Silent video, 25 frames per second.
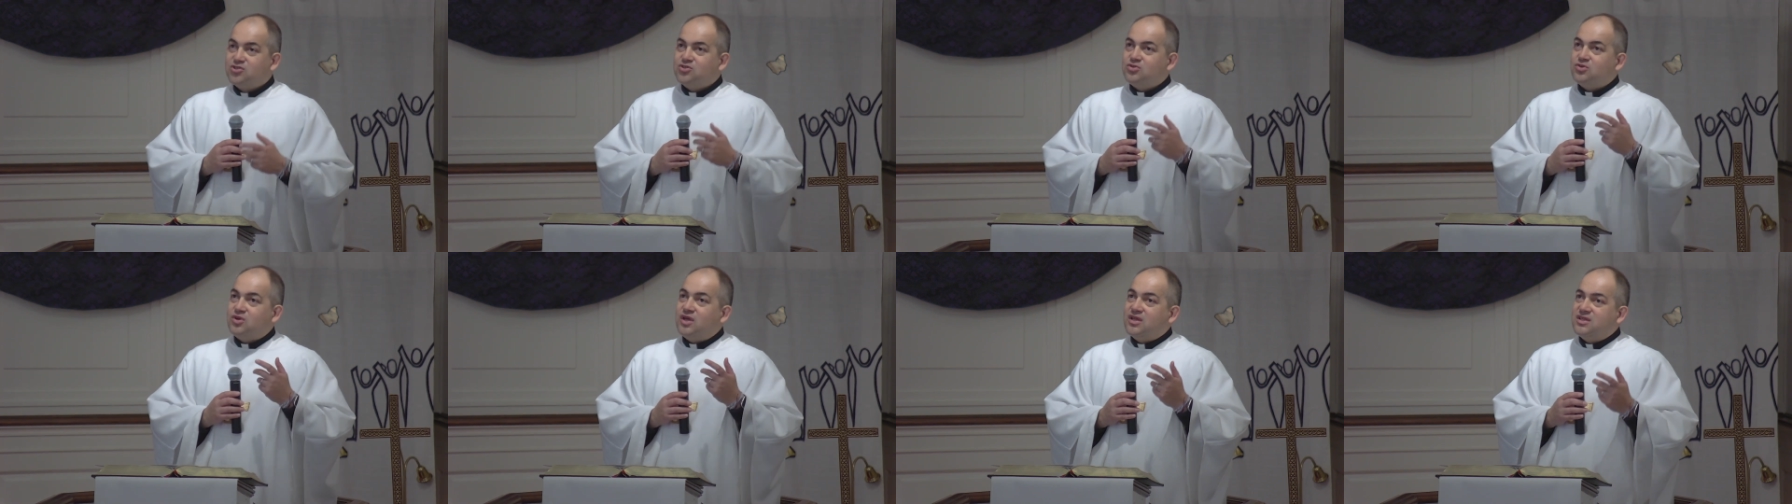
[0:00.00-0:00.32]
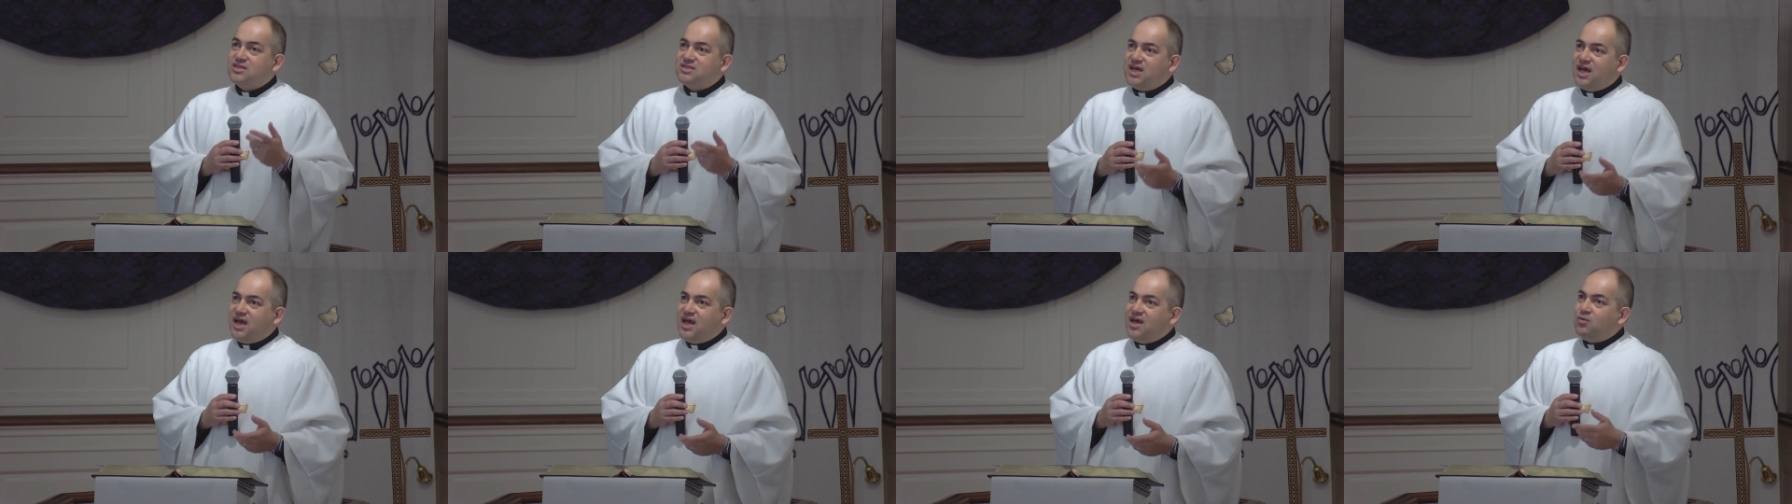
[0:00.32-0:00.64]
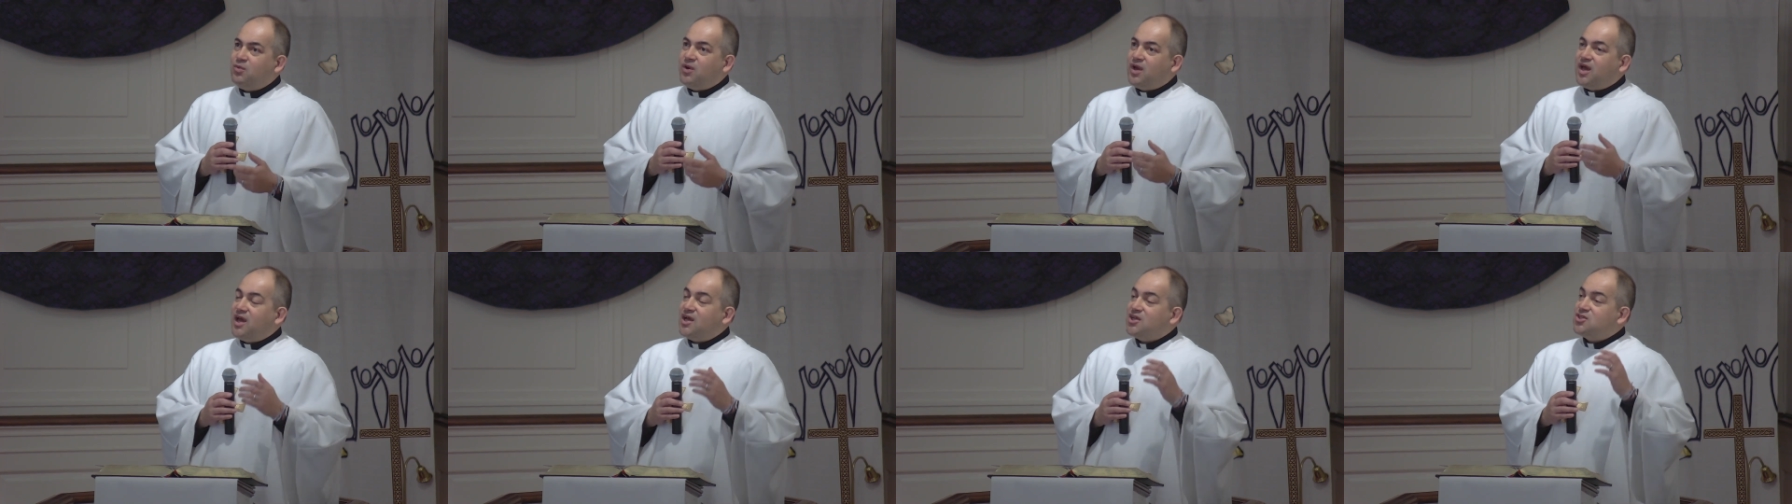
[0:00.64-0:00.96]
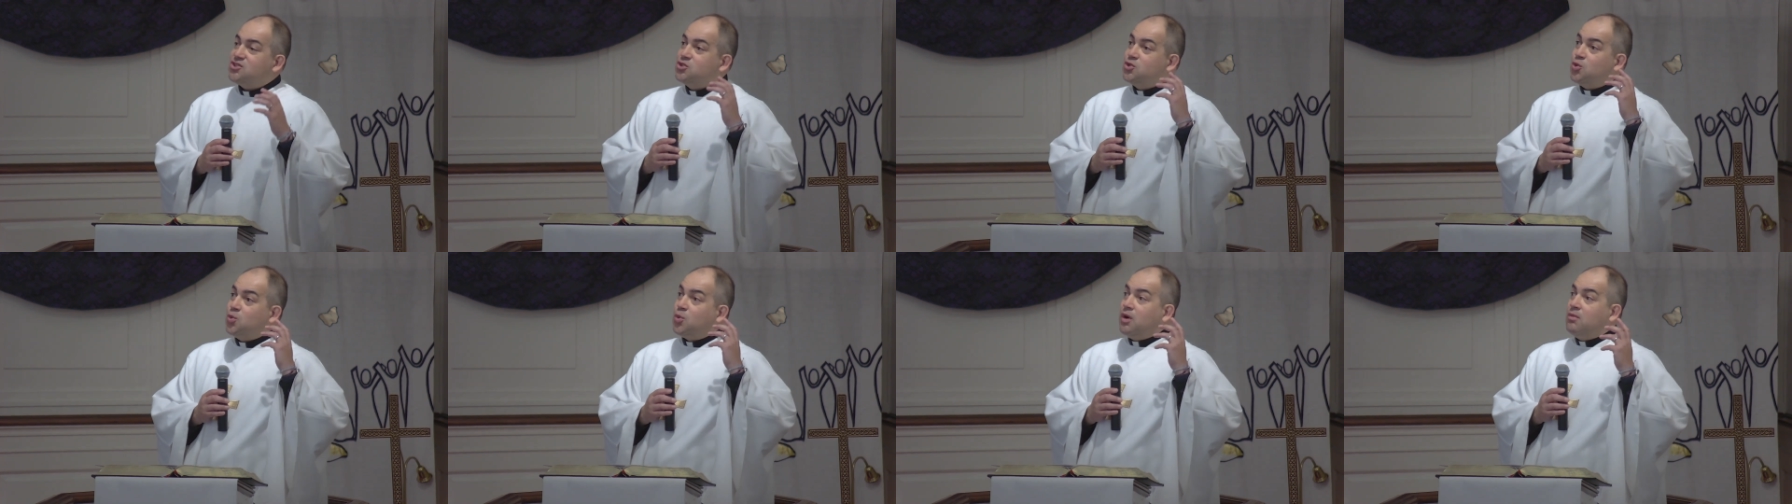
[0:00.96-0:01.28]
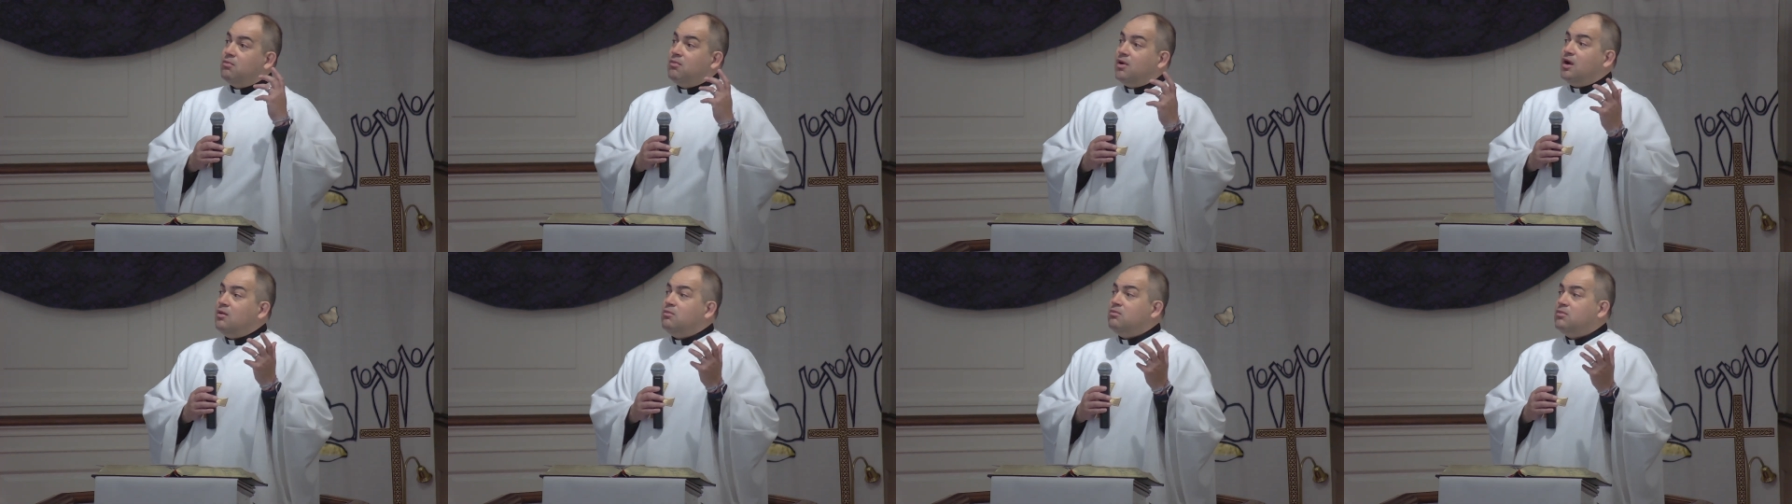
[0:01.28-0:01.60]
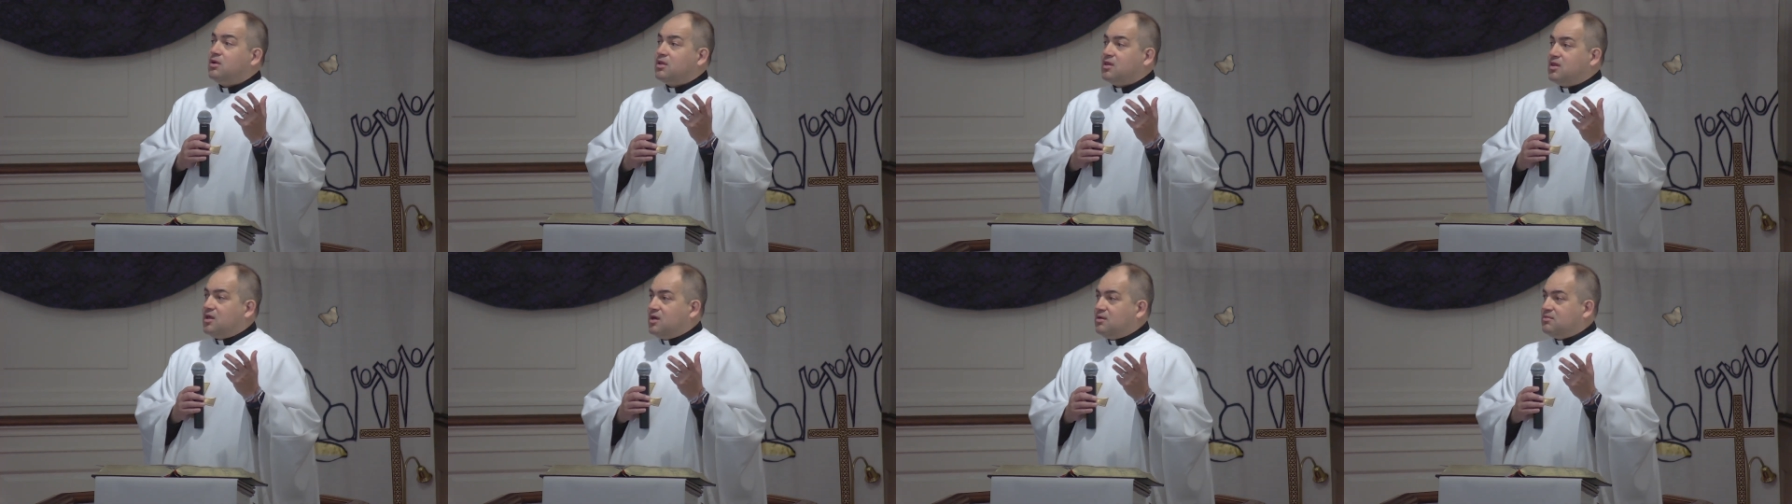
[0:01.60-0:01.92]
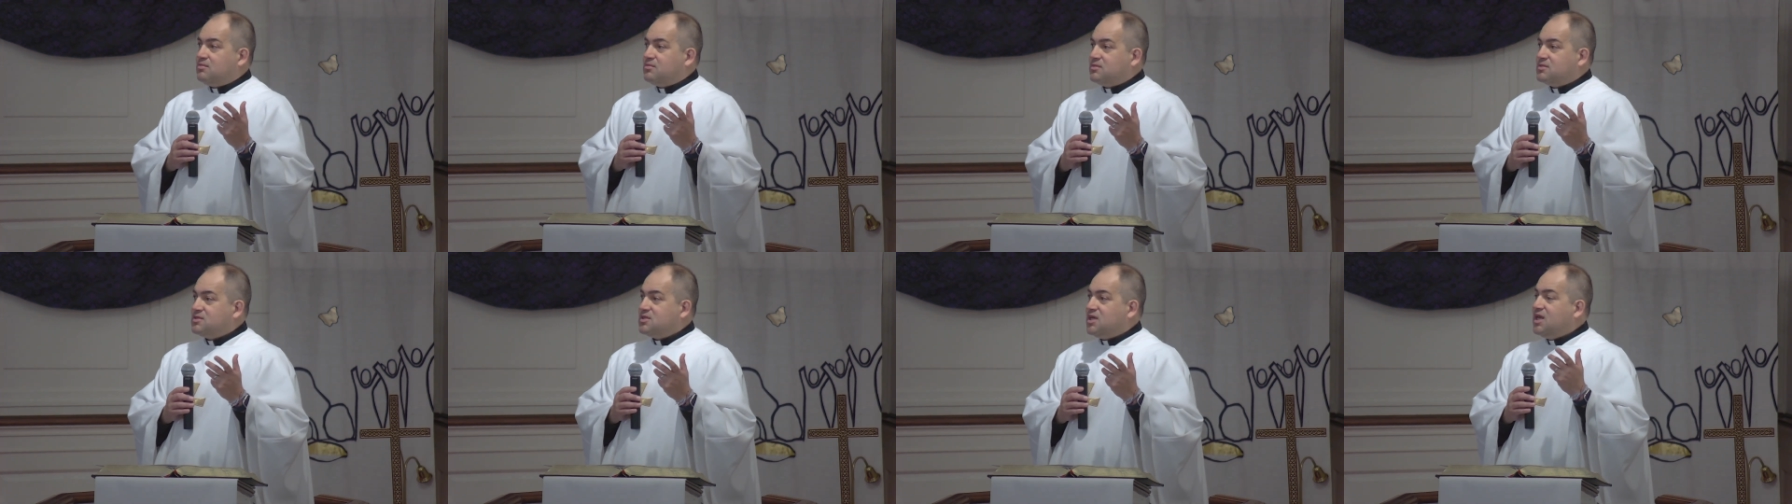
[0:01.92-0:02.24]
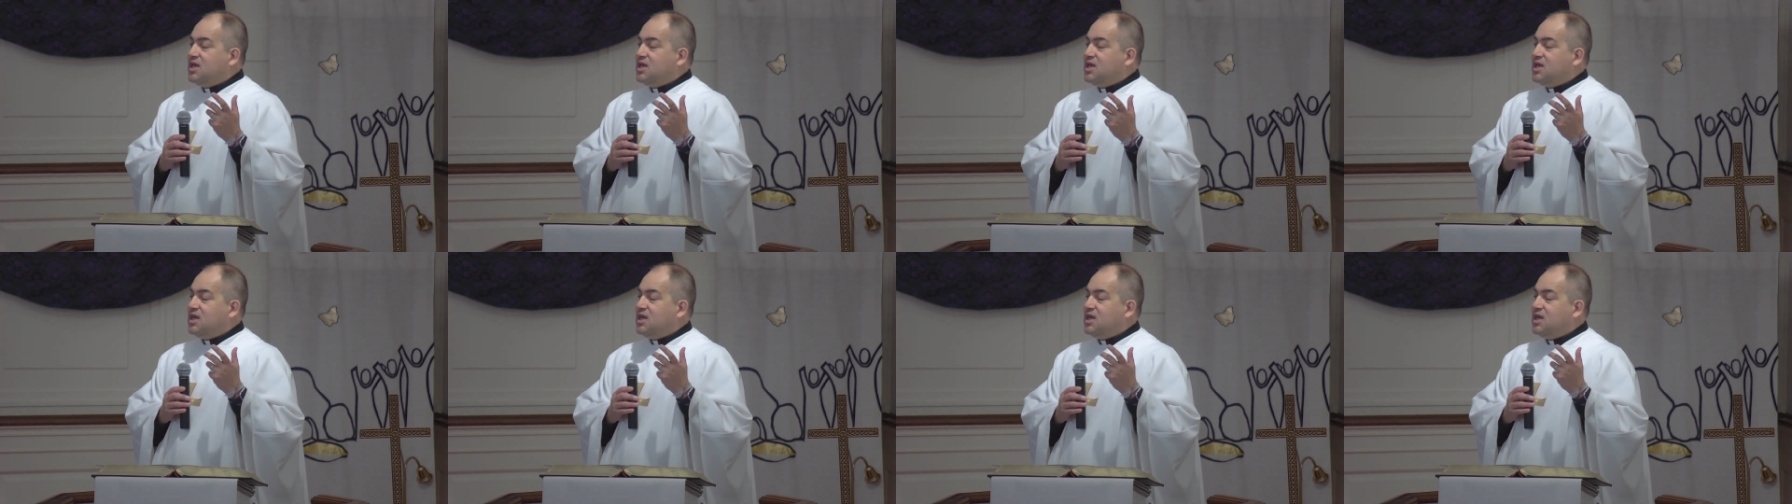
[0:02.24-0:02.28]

Today we get to remember them.